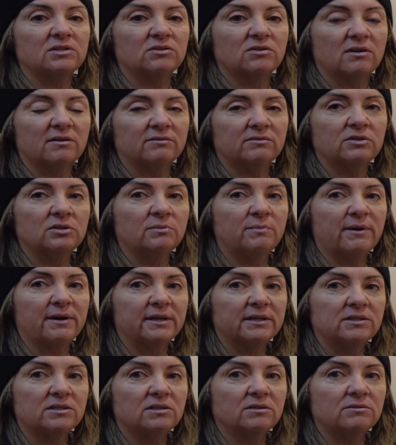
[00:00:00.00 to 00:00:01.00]
it, Sheriff? Two
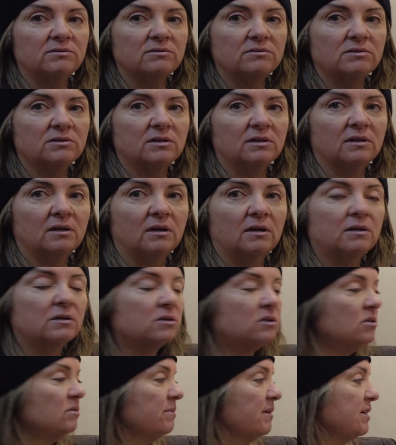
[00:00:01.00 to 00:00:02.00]
by twos?
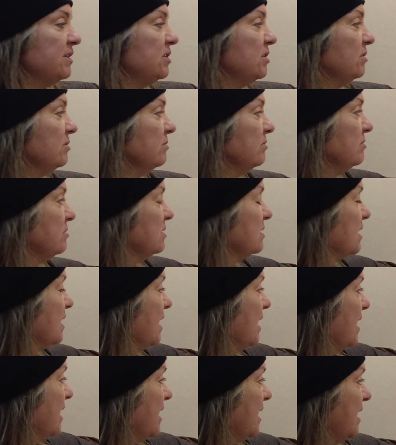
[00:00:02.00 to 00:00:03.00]
Two by twos.
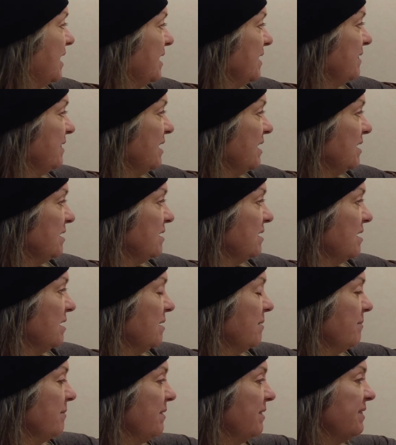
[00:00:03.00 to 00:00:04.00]
And then
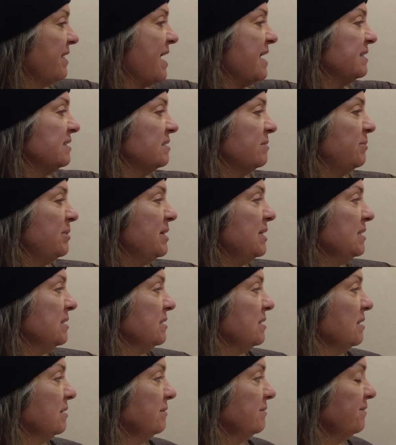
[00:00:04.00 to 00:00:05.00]
um, that's a
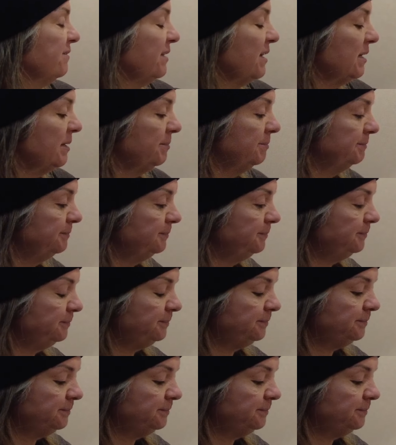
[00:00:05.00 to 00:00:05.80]
piece of, um,